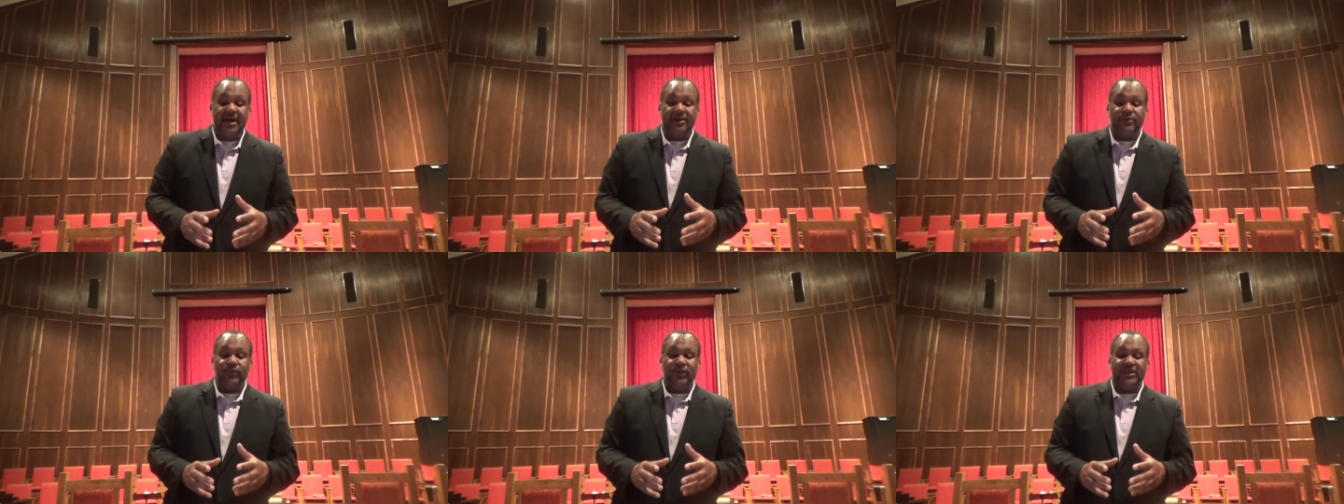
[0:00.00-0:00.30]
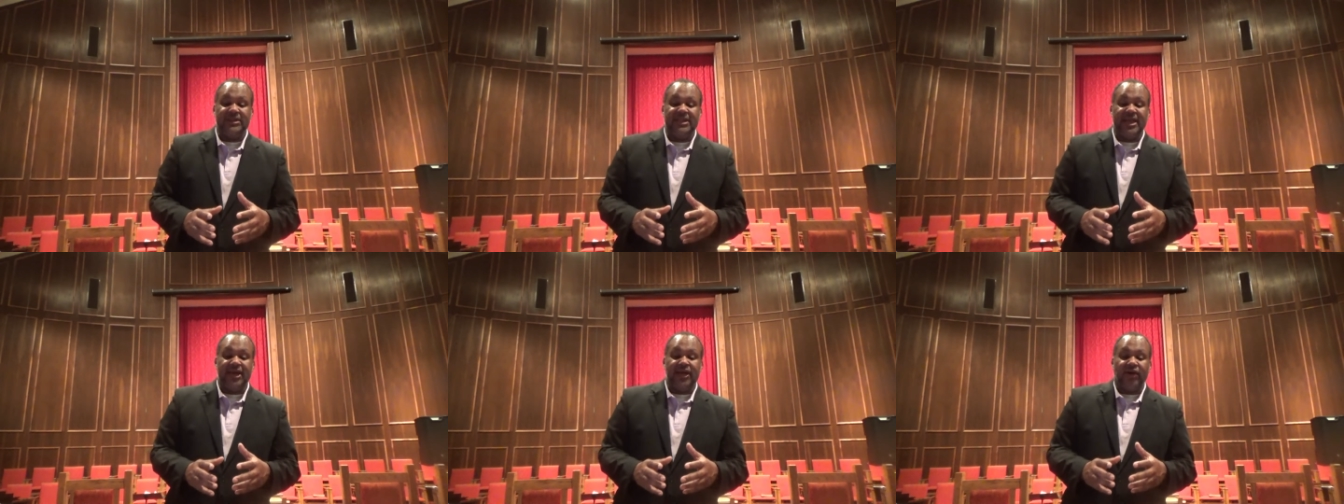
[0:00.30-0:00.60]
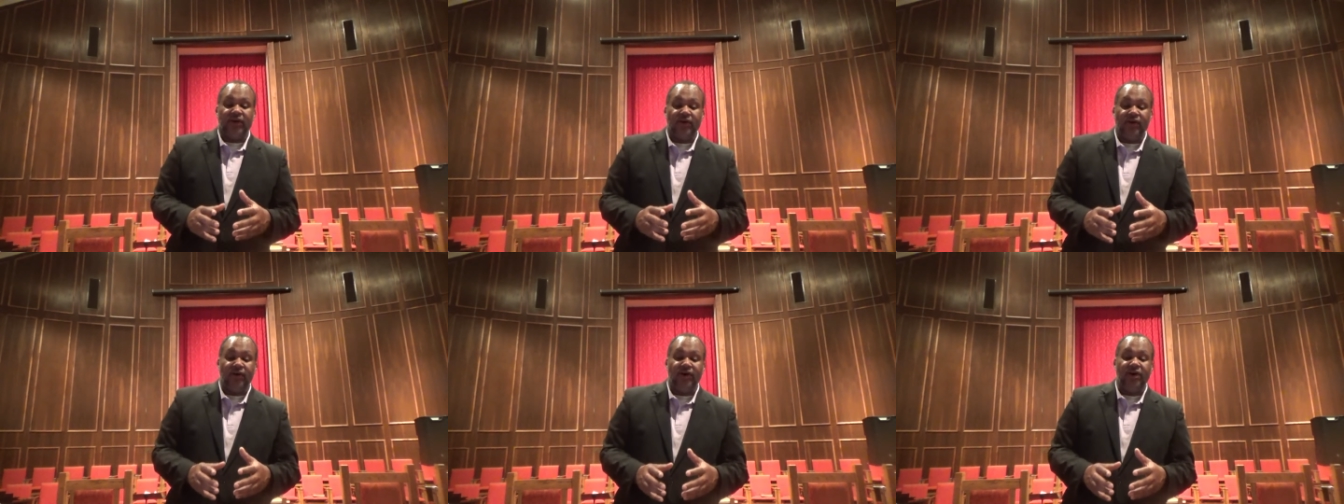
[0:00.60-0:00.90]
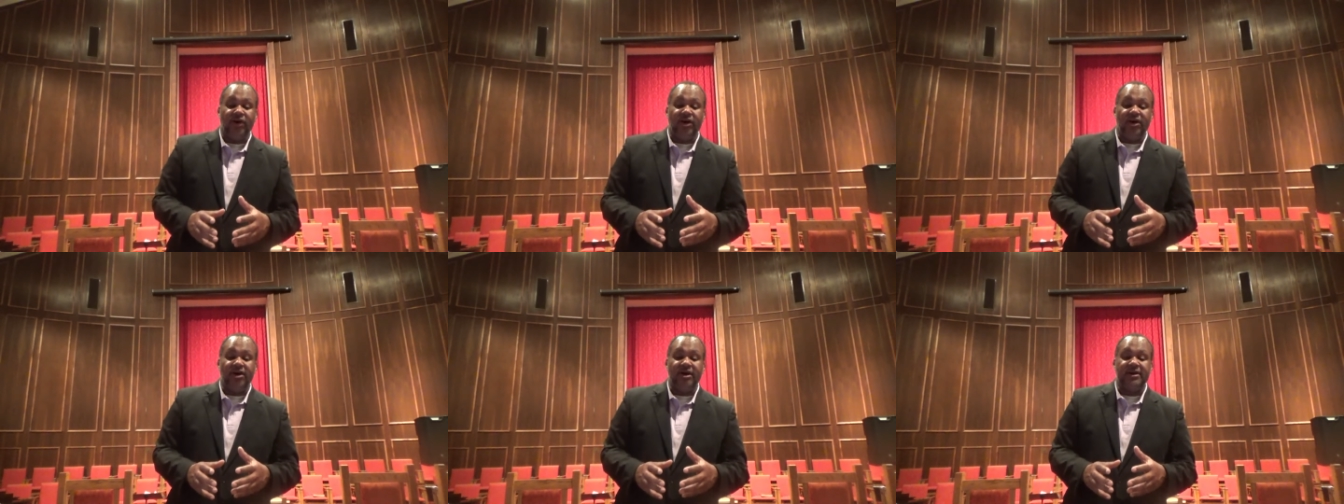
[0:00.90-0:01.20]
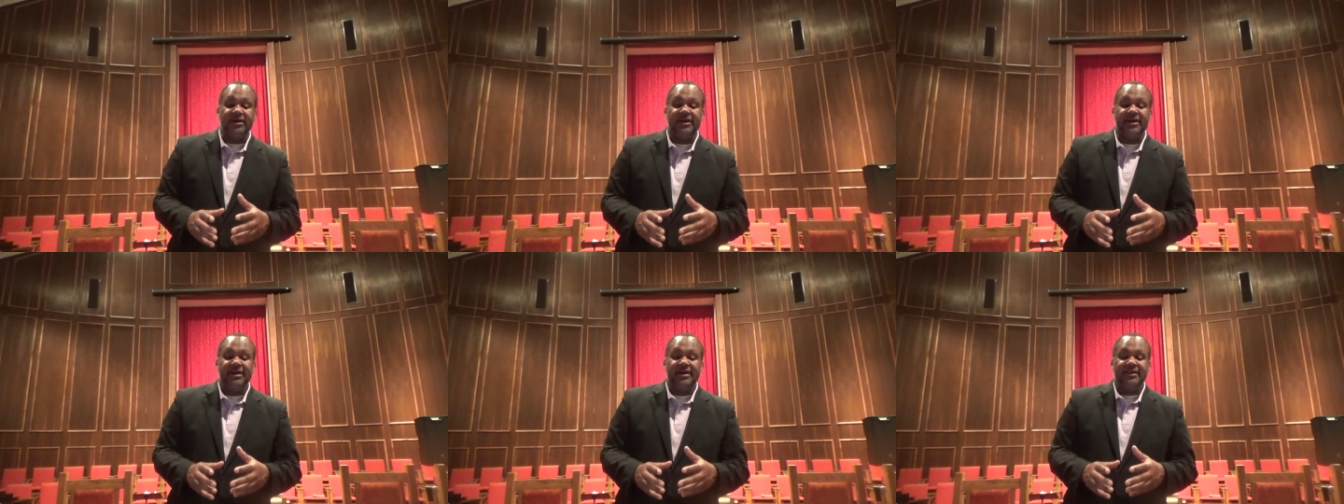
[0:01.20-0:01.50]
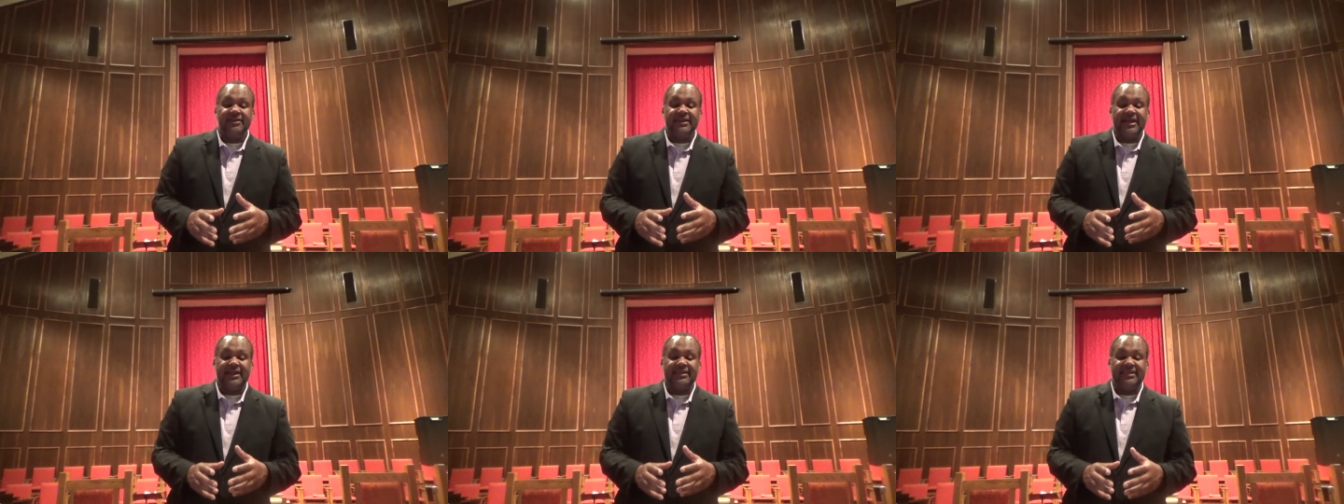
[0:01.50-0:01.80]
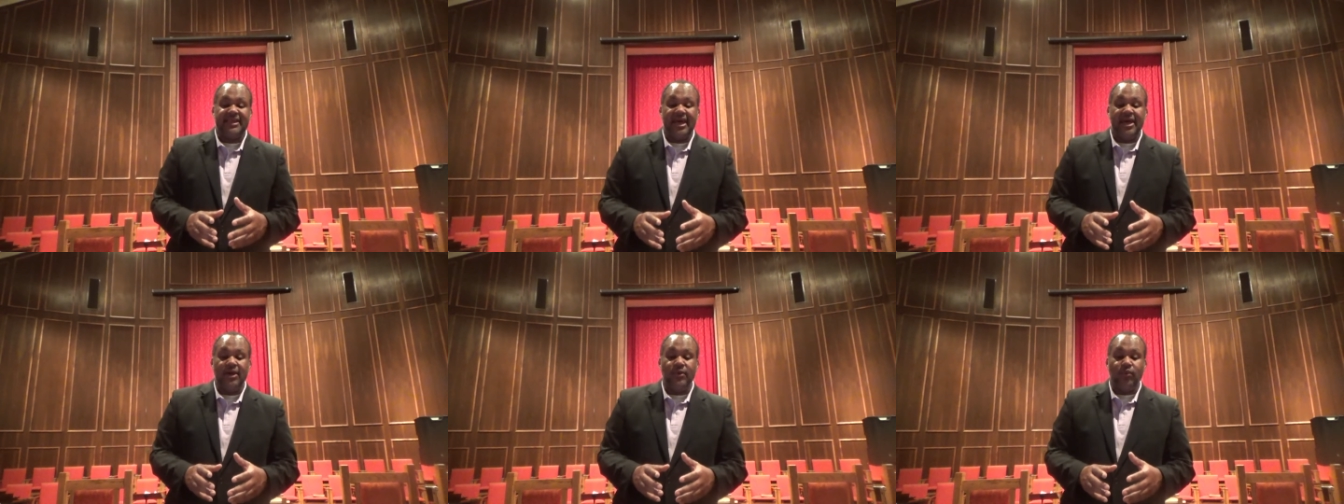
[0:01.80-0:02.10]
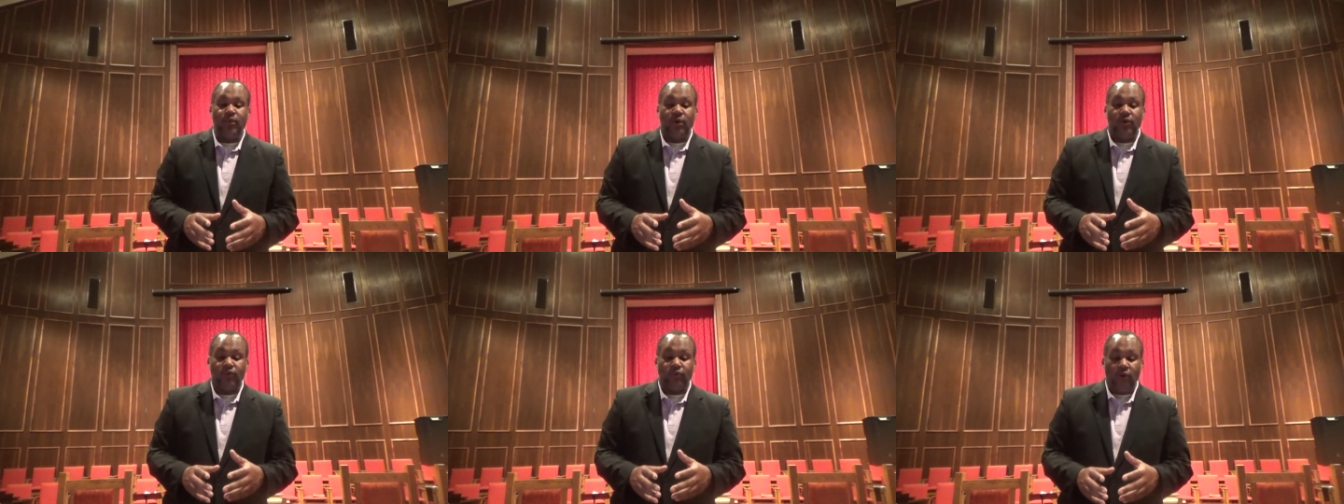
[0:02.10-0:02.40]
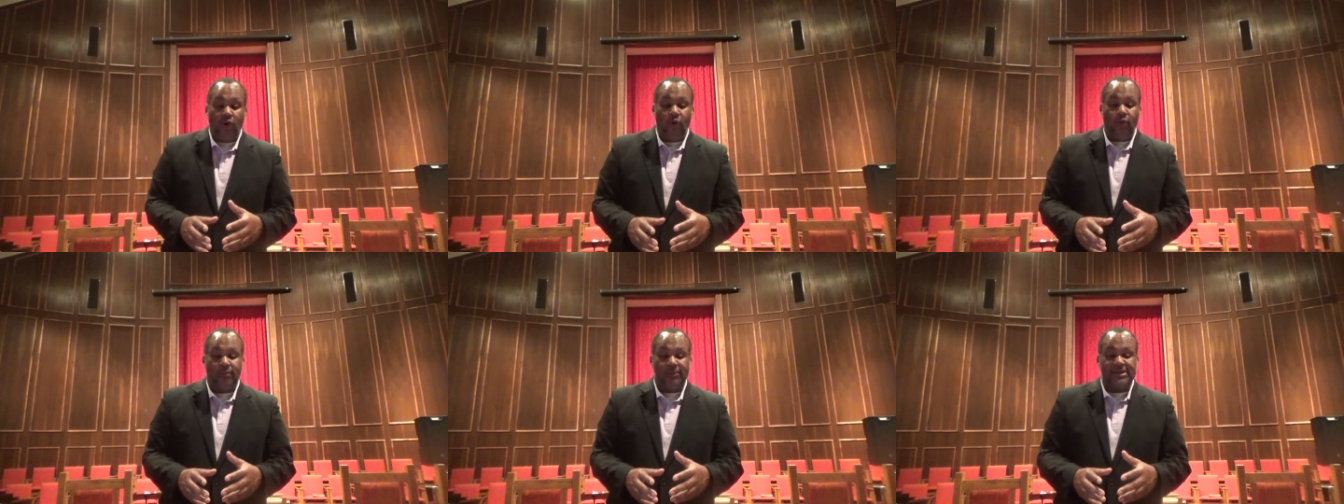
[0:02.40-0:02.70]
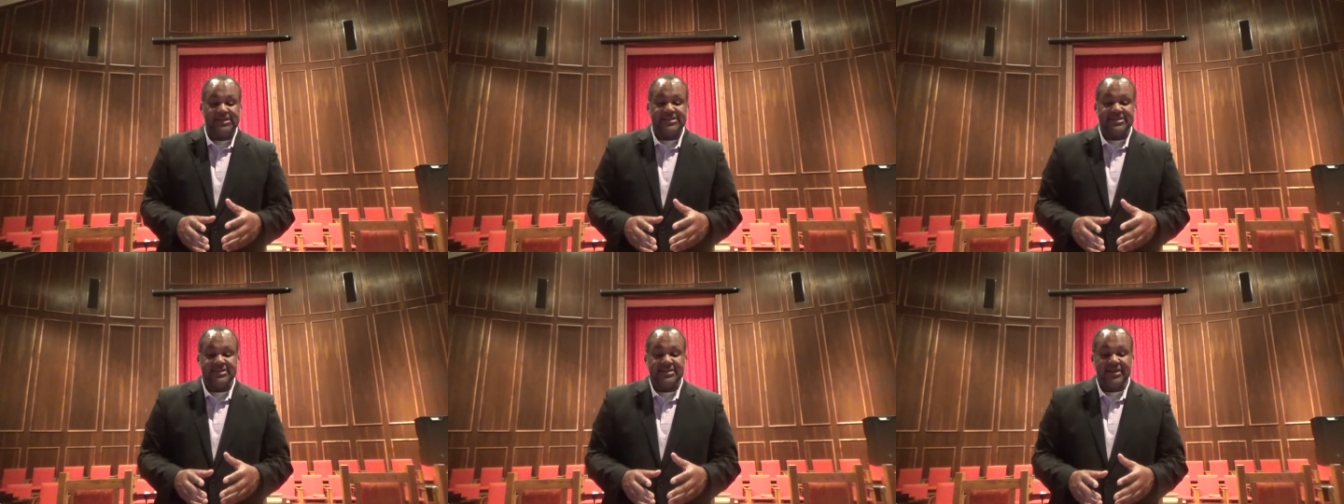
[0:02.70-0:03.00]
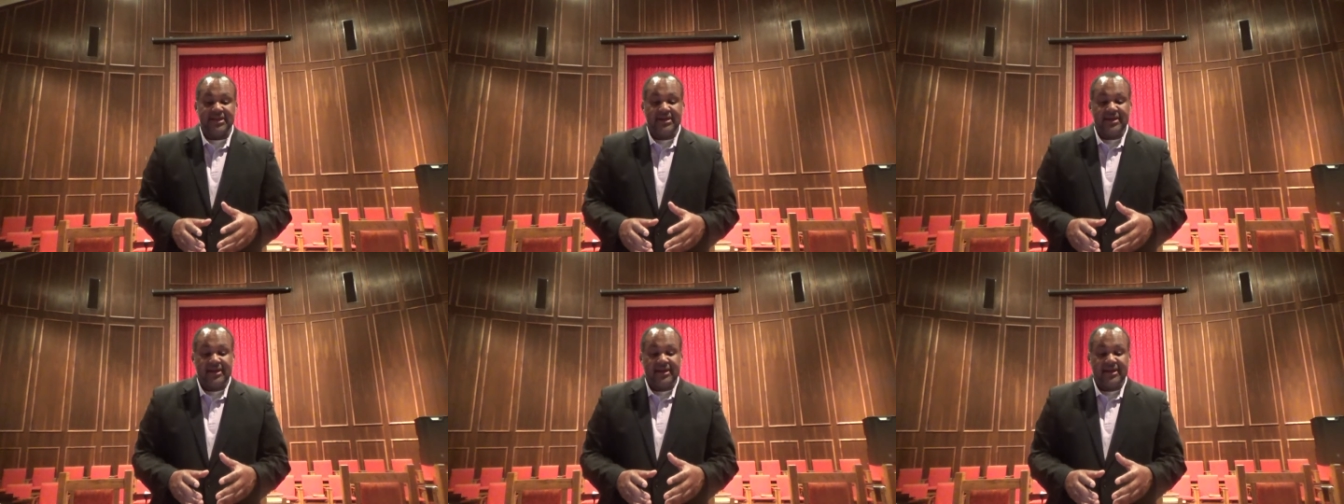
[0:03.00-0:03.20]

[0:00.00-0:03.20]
And when they heard that they were Romans,